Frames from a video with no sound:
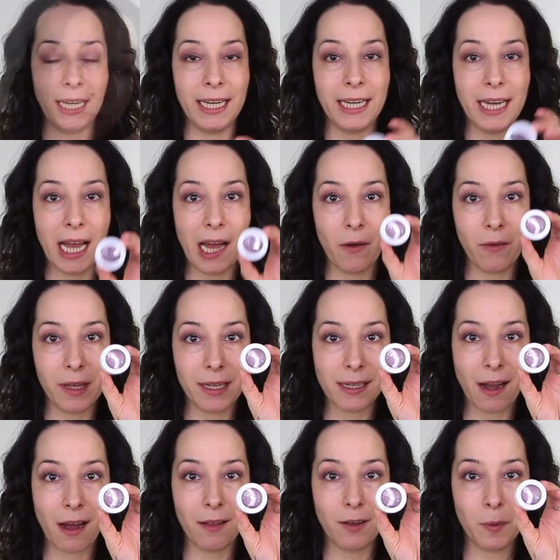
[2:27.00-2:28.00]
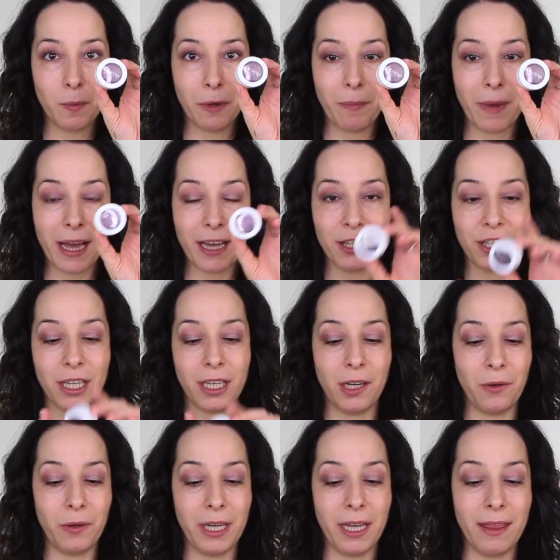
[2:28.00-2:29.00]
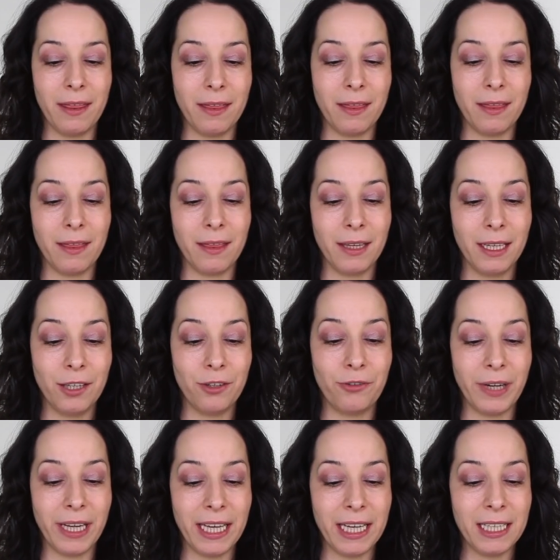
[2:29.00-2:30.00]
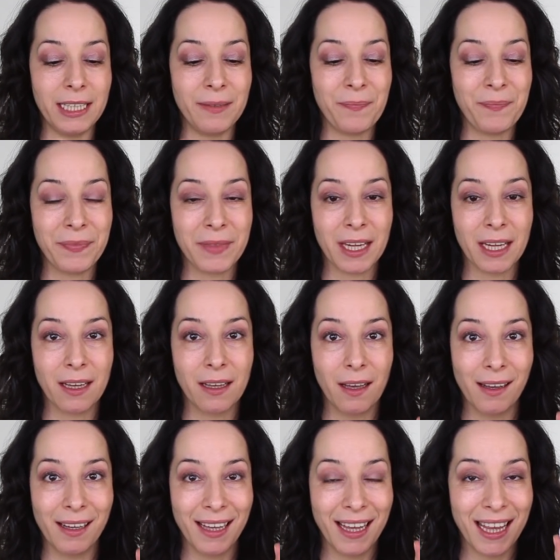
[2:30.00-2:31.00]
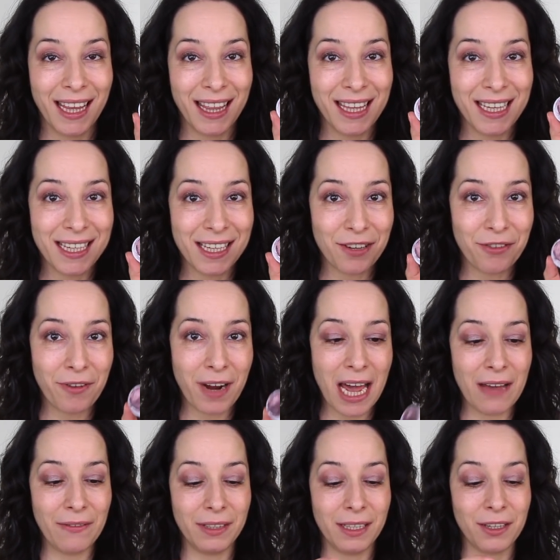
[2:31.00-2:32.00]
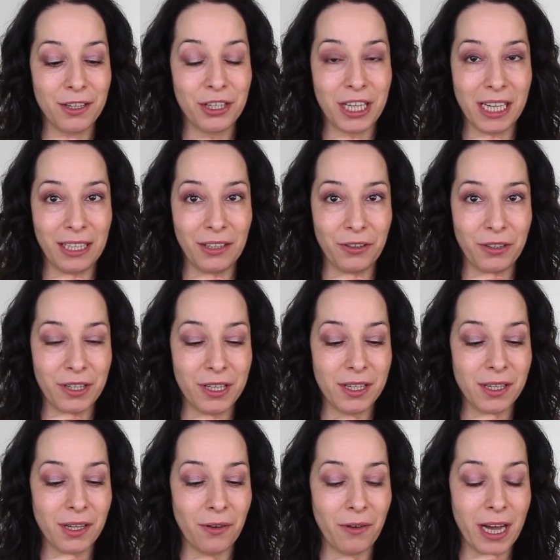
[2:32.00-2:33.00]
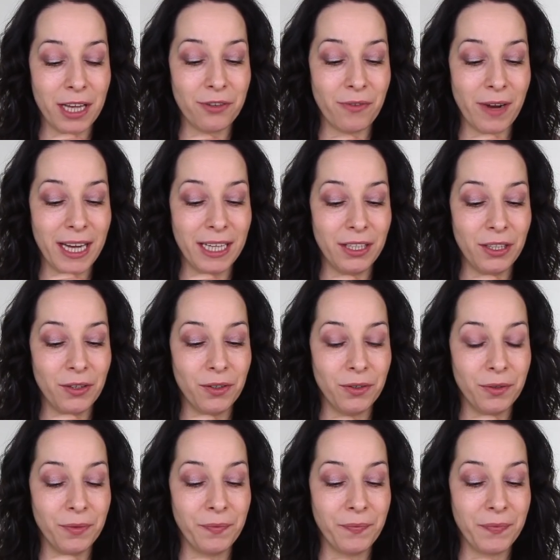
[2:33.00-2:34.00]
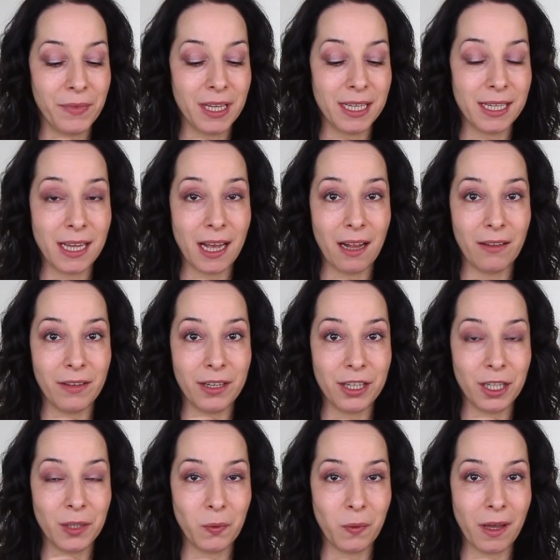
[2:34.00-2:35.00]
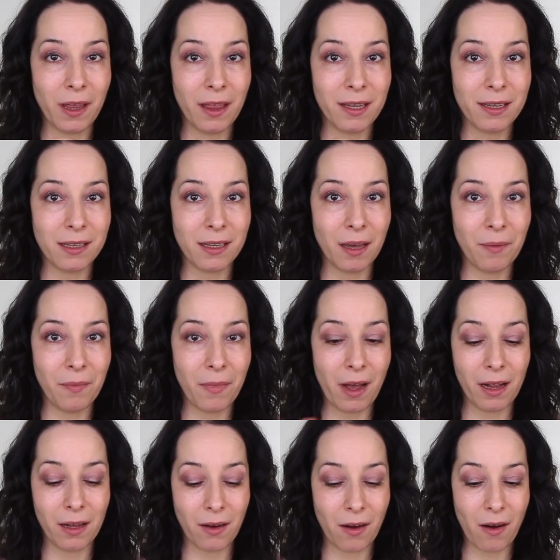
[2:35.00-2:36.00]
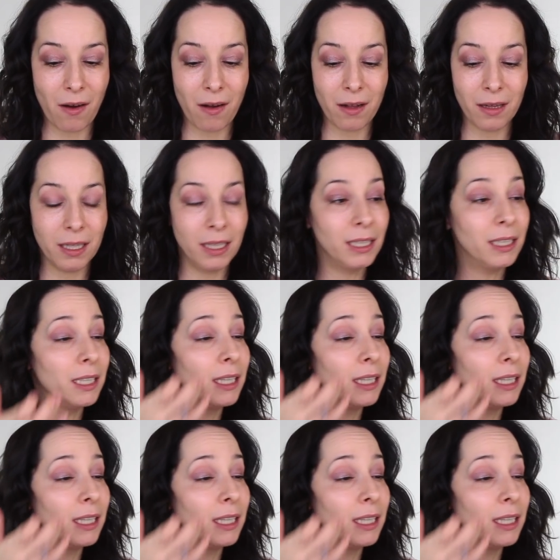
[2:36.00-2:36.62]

And now this ColourPop eyeshadow in Cricket. This arrived shattered, so I tried to salvage it with some alcohol.